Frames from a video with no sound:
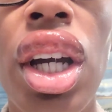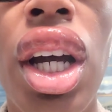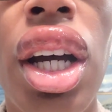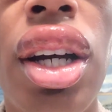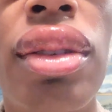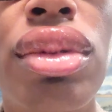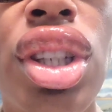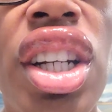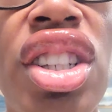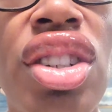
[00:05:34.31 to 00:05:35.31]
I'm
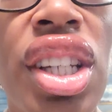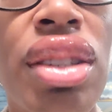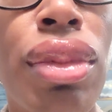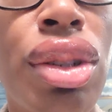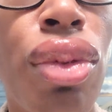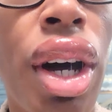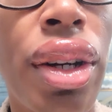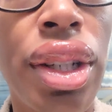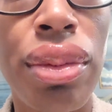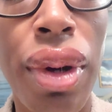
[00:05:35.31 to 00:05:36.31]
trying to drink as much
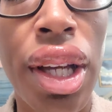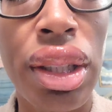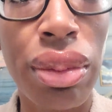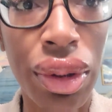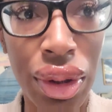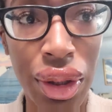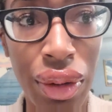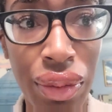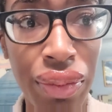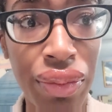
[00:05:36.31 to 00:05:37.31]
water as possible too.